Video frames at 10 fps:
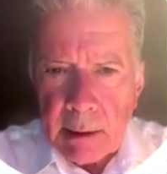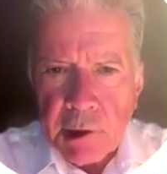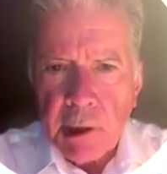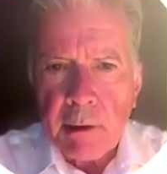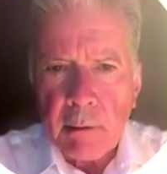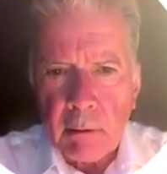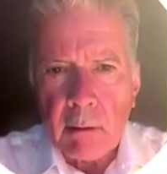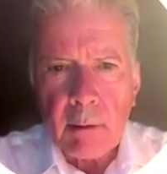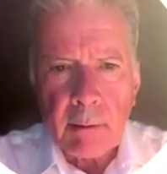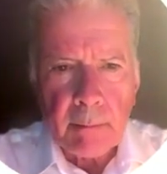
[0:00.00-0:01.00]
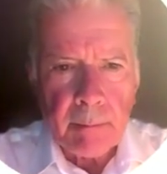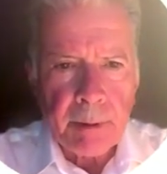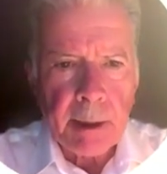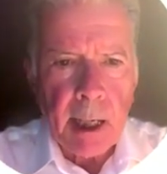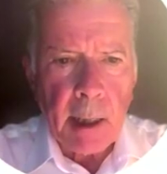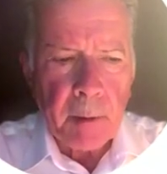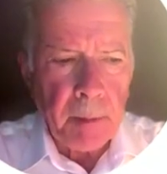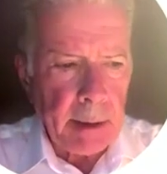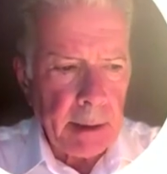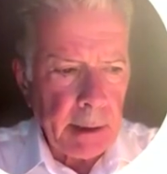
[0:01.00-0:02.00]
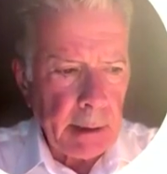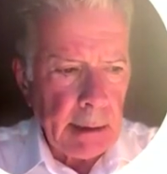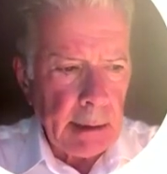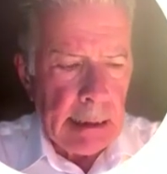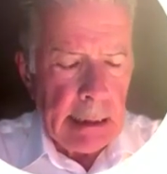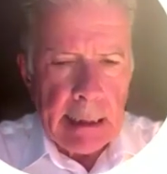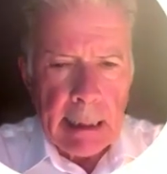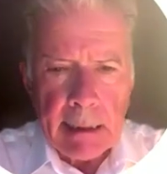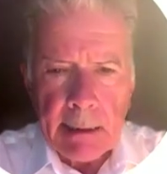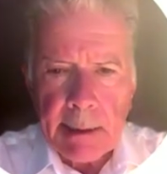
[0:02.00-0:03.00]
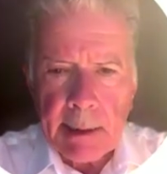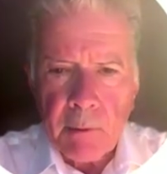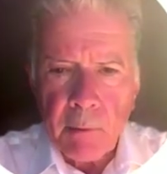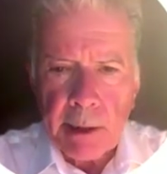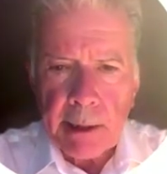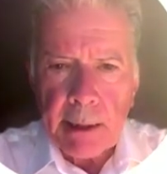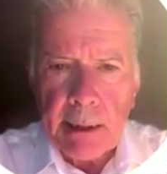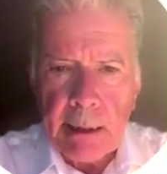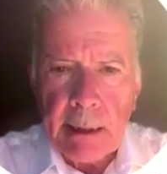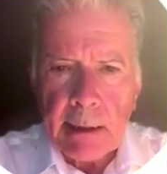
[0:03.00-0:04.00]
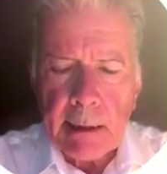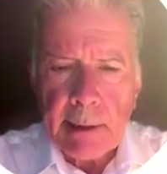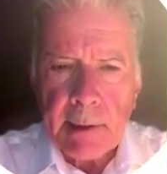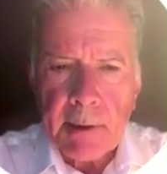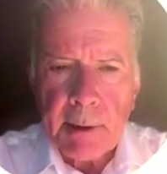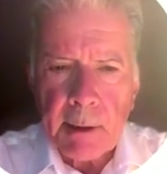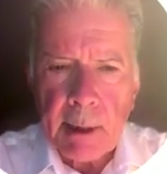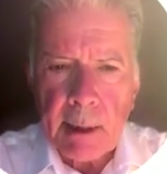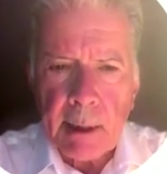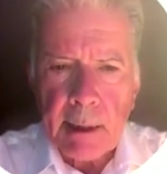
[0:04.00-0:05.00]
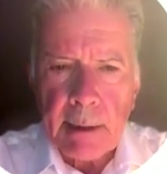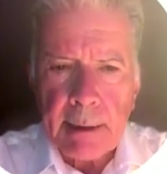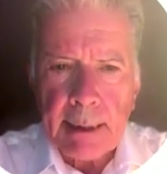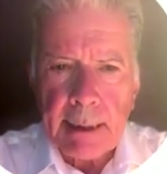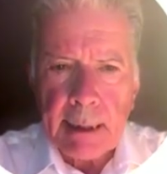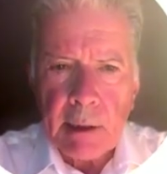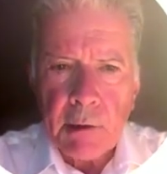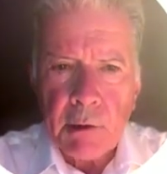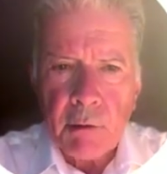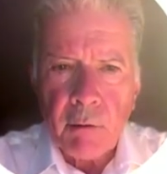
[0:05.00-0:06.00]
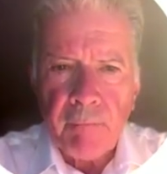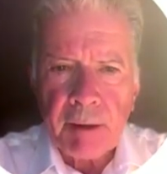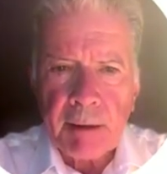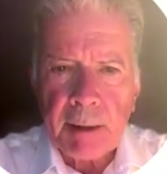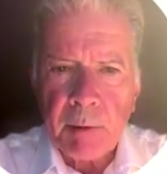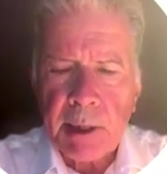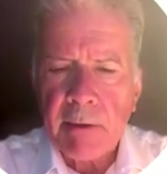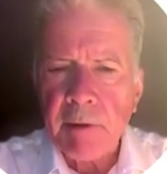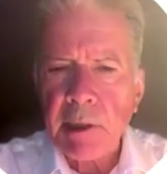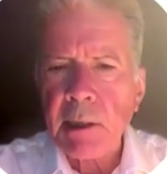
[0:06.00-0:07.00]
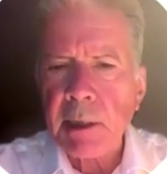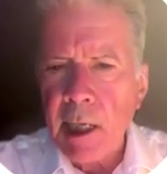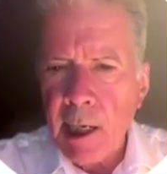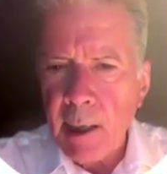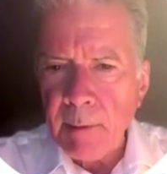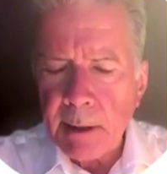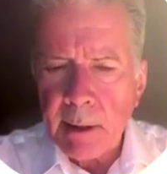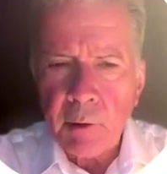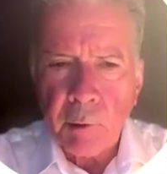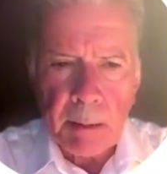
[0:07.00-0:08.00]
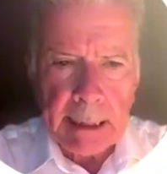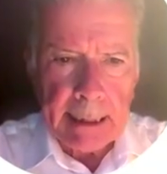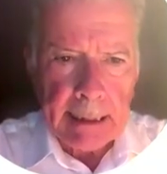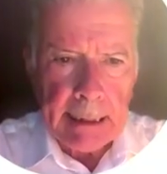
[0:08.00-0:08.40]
general preoccupation, and this is where this is the issue of fertility preservation comes into play.